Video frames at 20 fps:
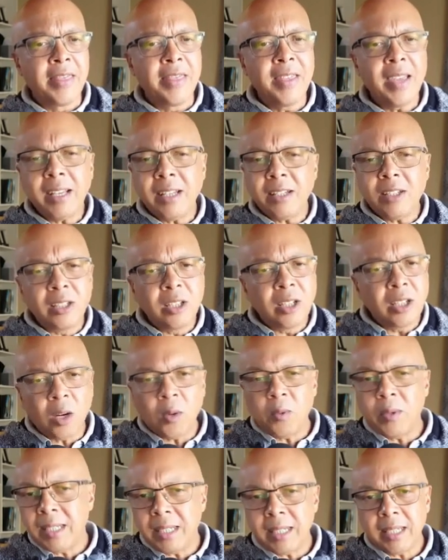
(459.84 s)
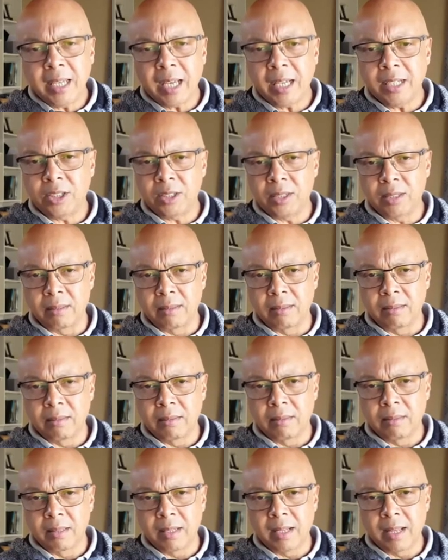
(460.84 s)
There is no indication
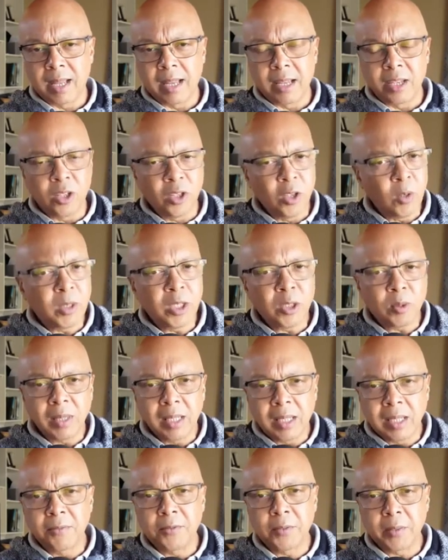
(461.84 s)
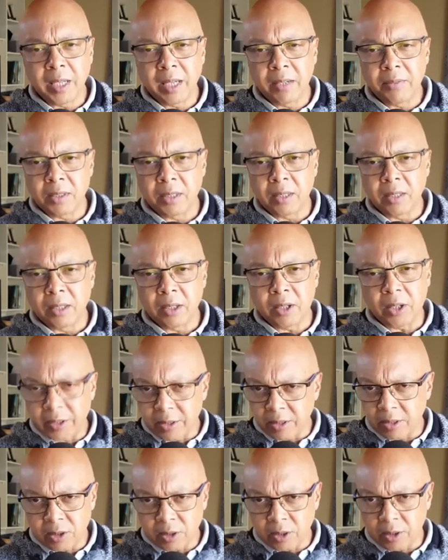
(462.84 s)
humans will live forever
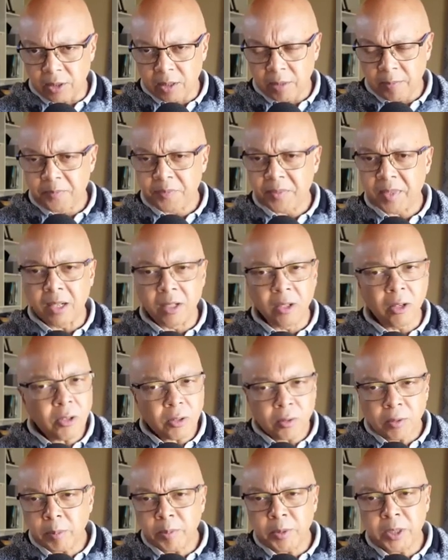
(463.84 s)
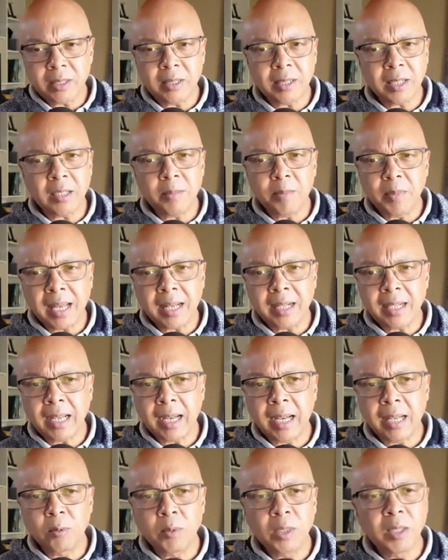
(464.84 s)
on this earth. No scripture says
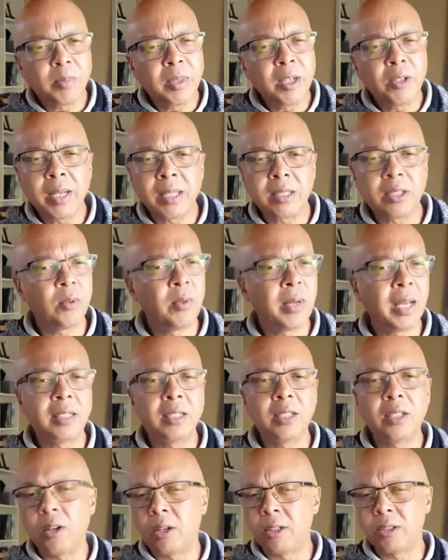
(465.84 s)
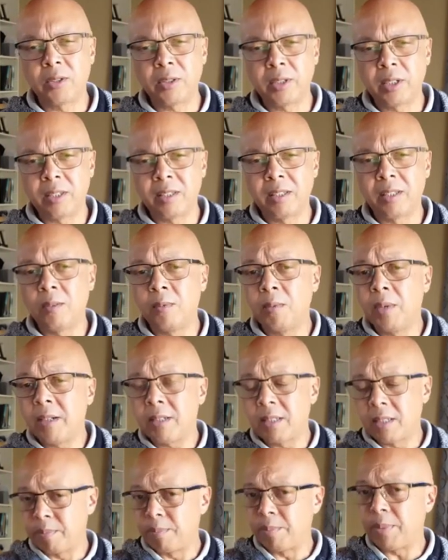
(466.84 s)
mankind will be resurrected onto earth,
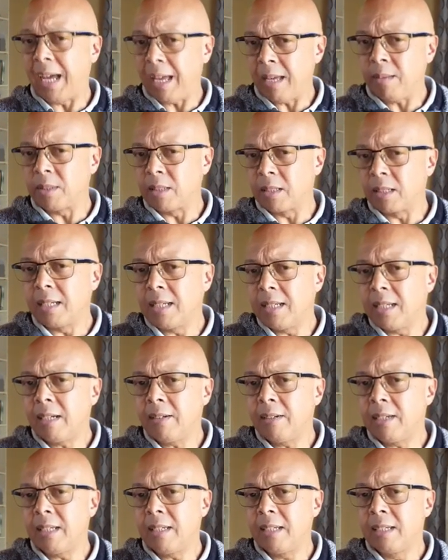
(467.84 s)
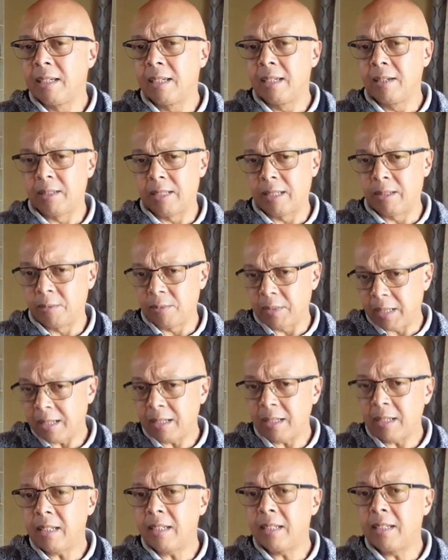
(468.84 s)
whereas the Bible clearly
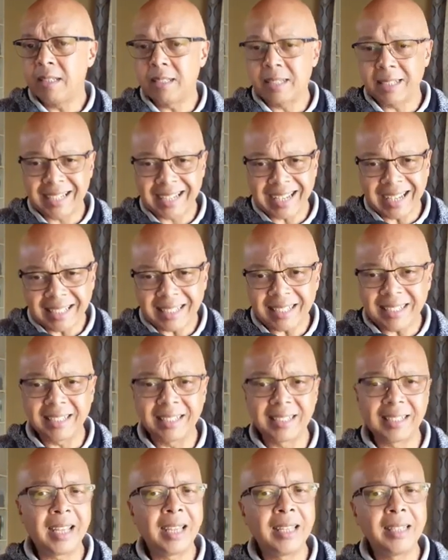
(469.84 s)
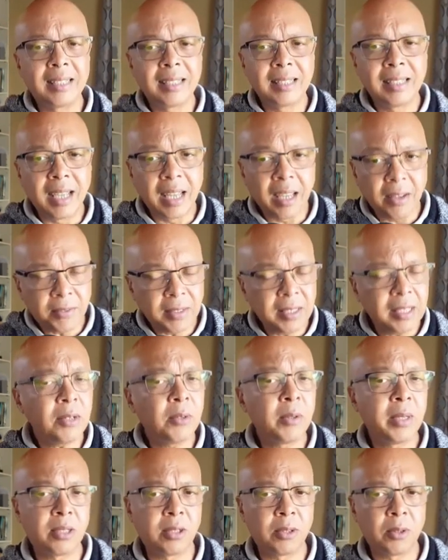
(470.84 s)
regularly discusses a
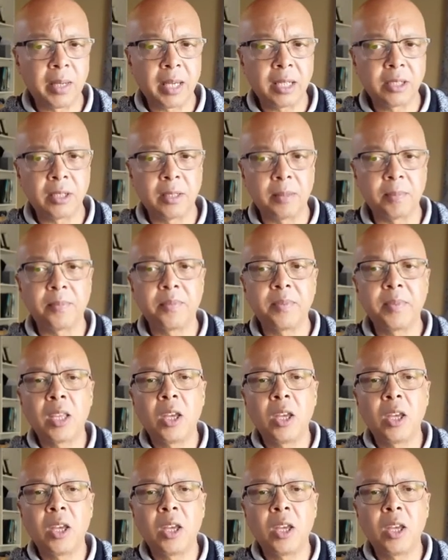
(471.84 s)
heavenly resurrection.